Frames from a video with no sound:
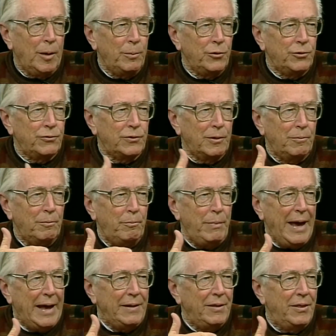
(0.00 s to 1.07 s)
comes from
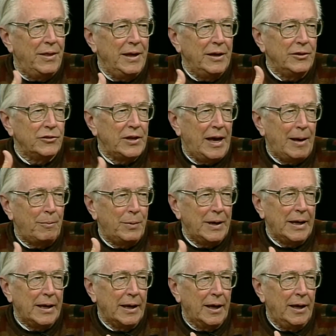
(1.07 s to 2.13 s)
bad things
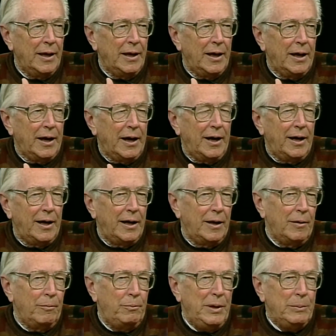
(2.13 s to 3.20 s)
happening.
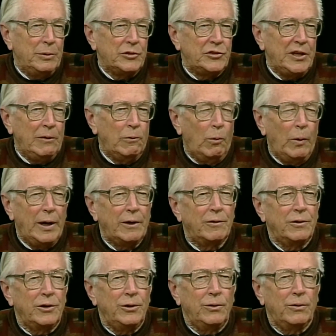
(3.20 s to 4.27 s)
People say, well, why
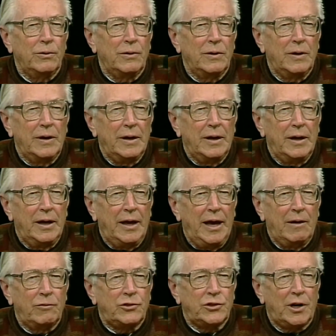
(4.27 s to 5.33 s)
don't you
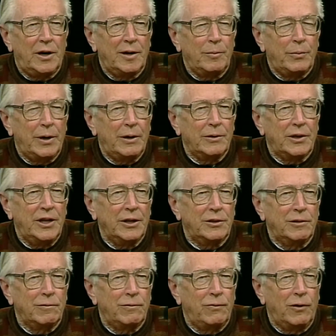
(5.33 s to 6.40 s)
have Charlie Brown
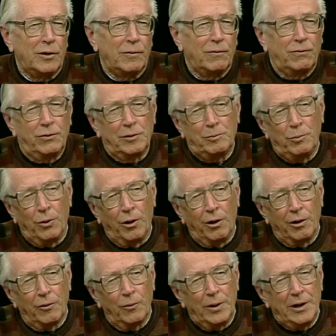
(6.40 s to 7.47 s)
kick the
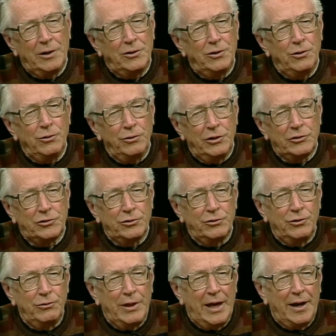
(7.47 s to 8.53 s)
football? Why don't you do this
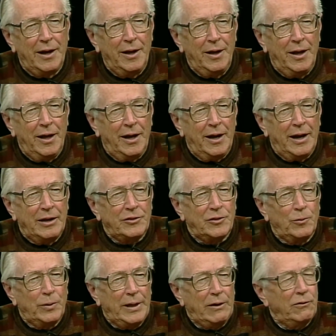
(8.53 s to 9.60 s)
or do that? And I
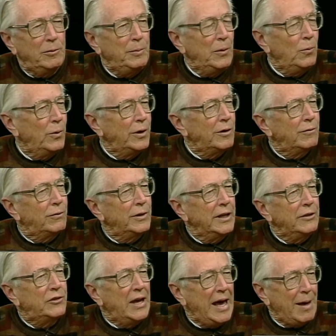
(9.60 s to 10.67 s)
said, well, that would be
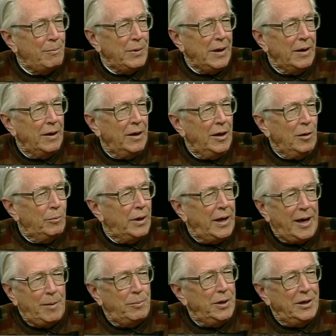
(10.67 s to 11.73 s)
wonderful. It's happy,
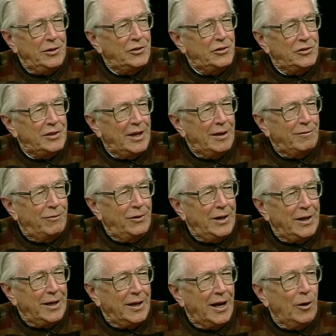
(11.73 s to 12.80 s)
but happiness is not
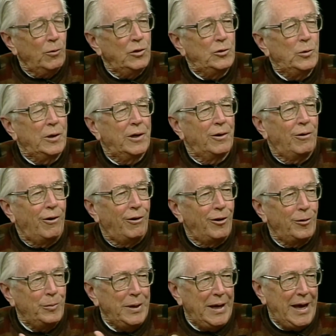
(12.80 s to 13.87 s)
funny. I wish we could
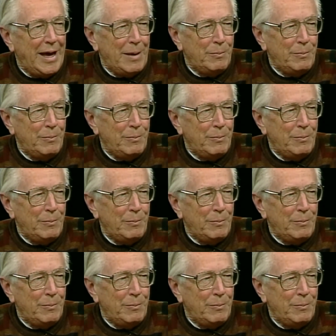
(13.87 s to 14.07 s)
all be